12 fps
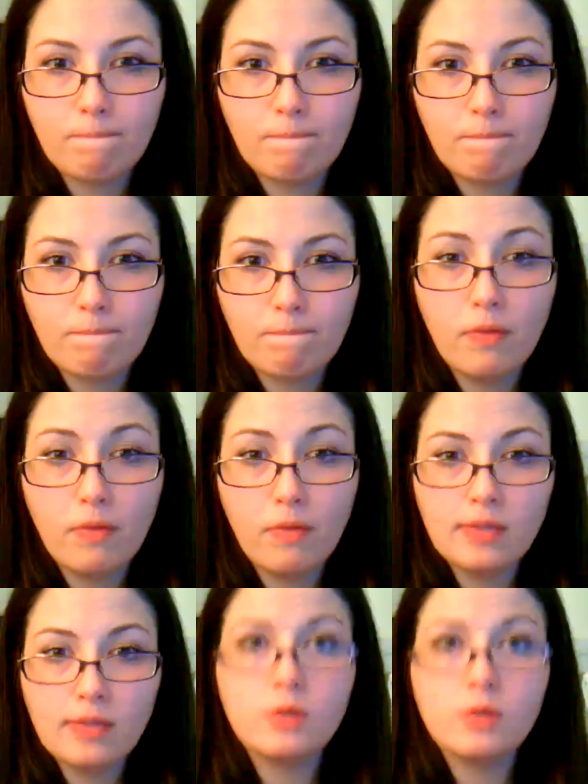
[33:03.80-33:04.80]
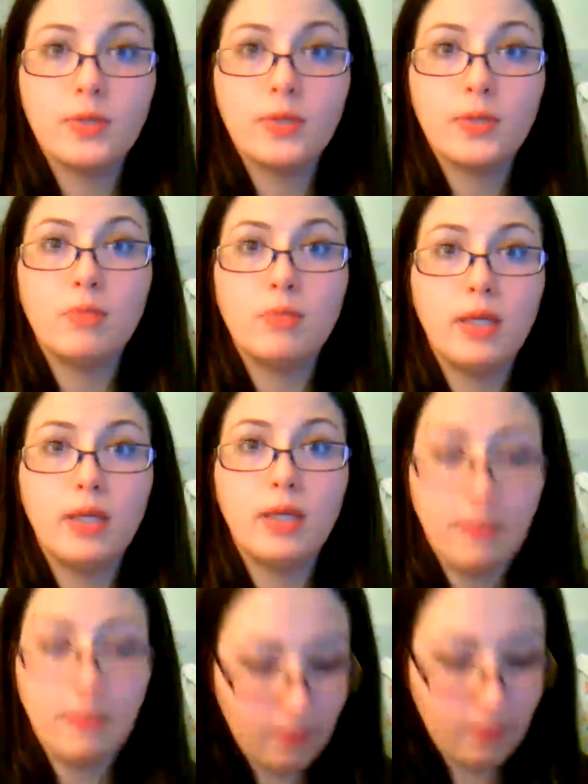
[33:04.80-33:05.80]
you know, things look pretty bleak. I'm
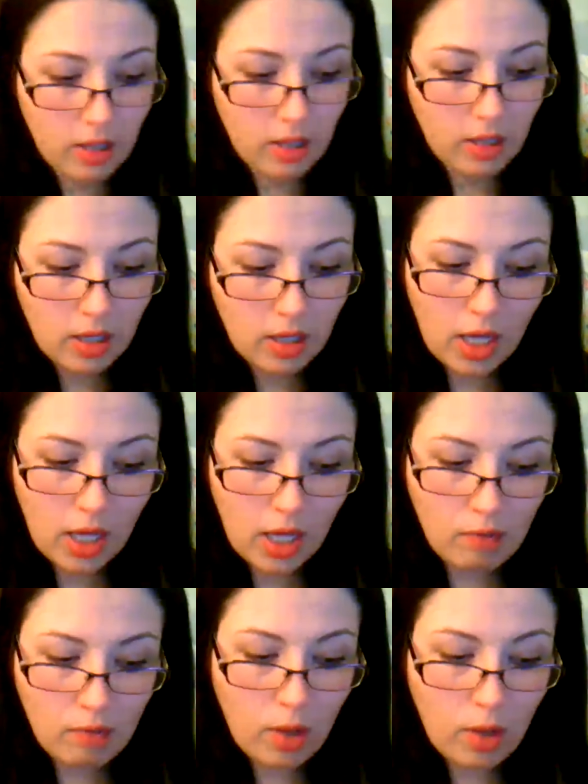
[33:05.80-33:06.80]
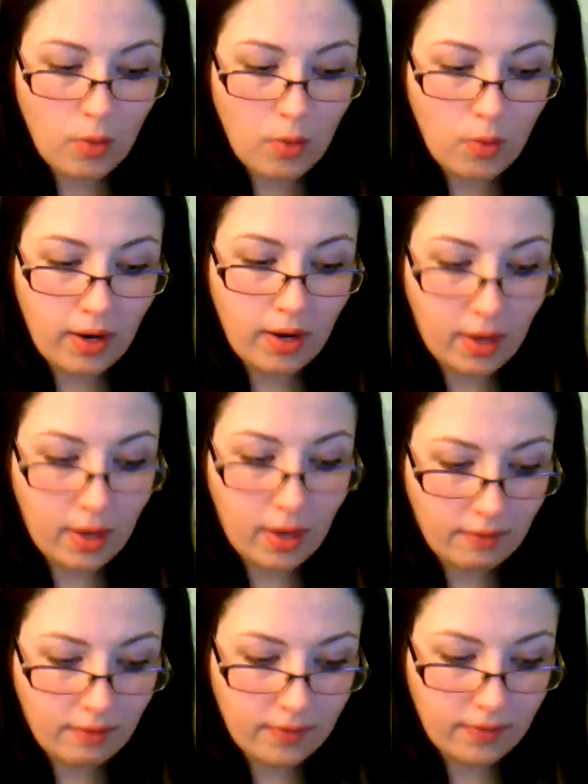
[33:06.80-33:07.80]
well aware
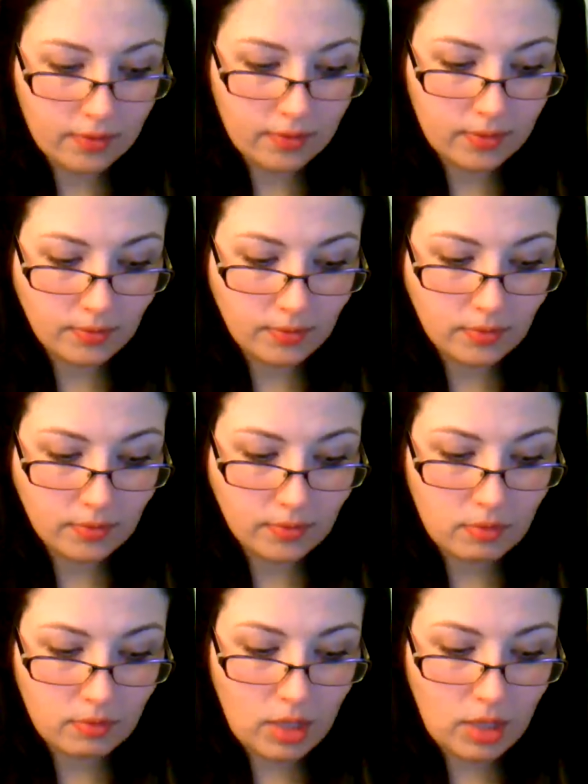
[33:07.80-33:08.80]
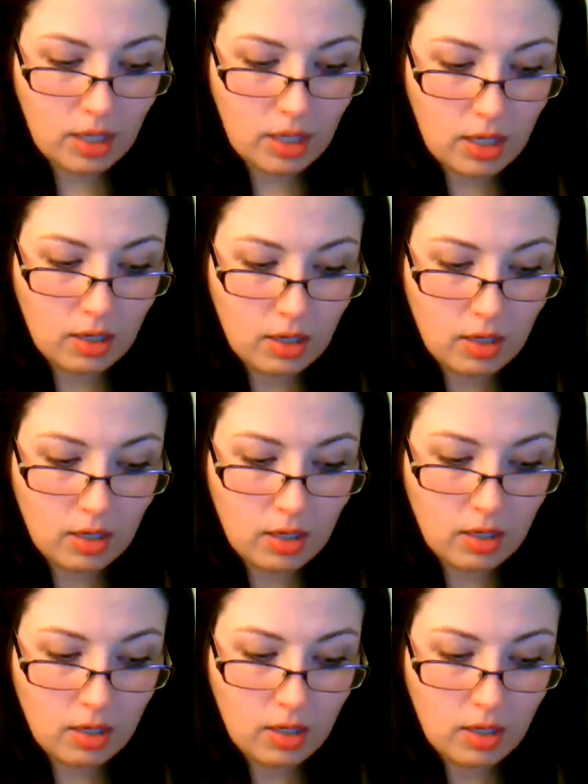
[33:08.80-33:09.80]
of the
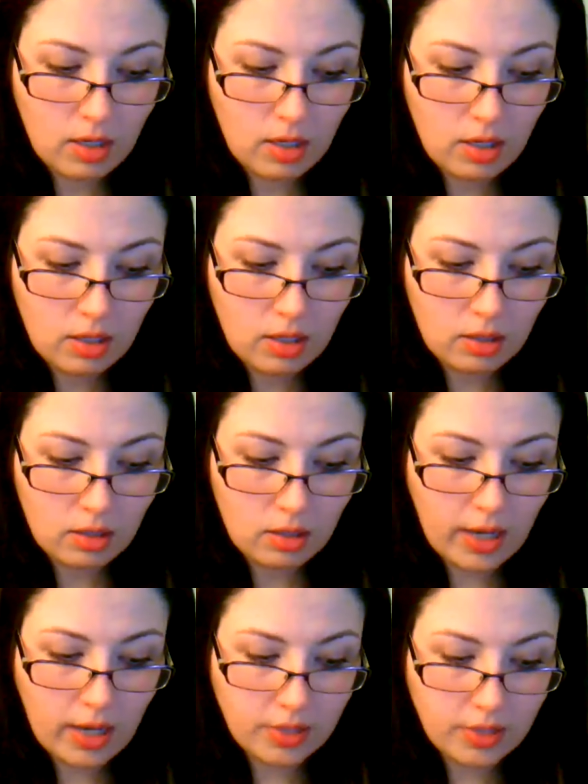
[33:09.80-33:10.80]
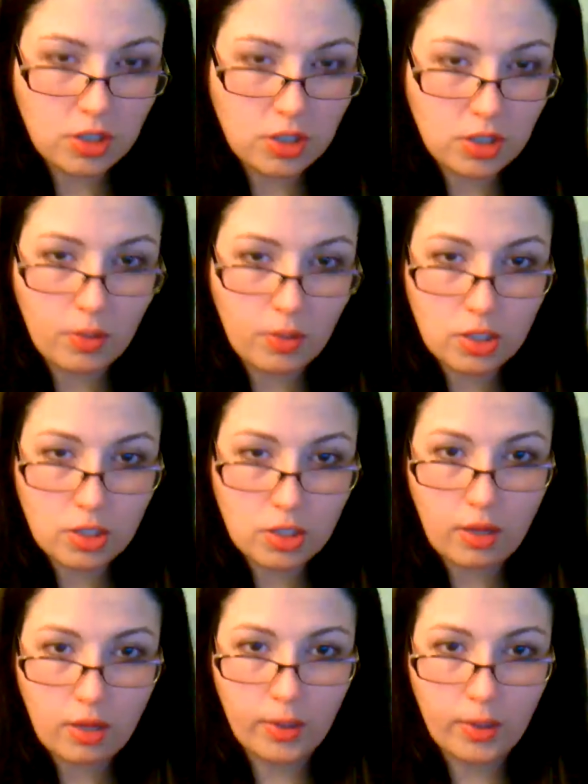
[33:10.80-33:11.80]
dire situation
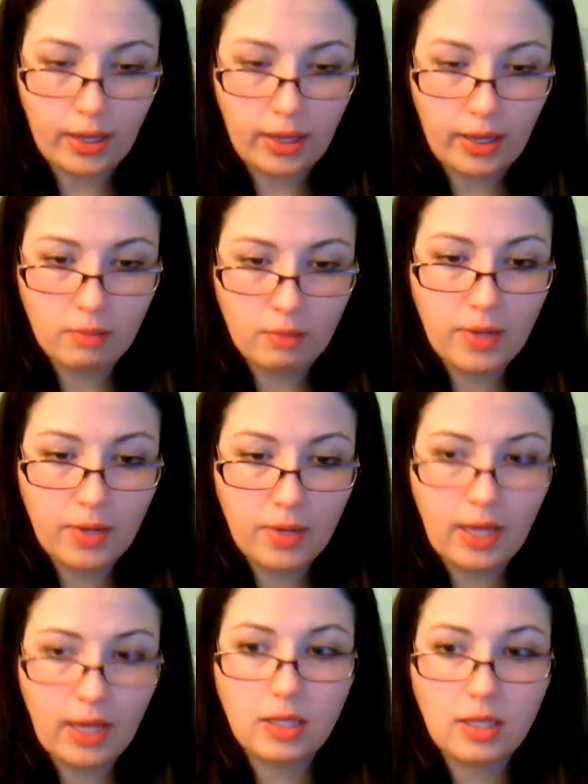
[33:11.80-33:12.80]
that we're in, but